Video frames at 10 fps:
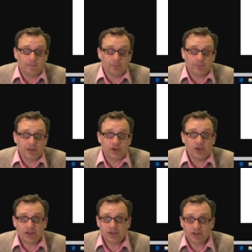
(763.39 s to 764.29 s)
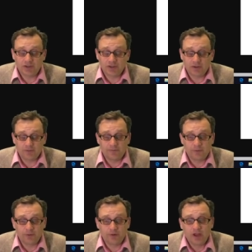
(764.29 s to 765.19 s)
um, ingestion
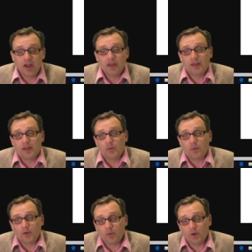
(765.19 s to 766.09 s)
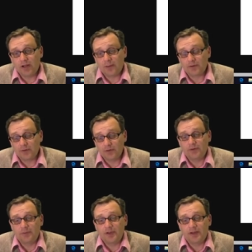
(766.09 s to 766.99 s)
of food that we weren't
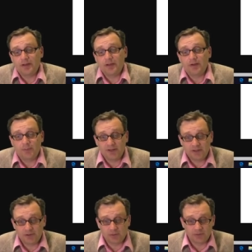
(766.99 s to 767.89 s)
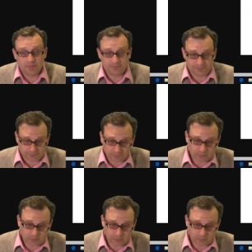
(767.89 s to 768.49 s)
able to use immediately could be stored.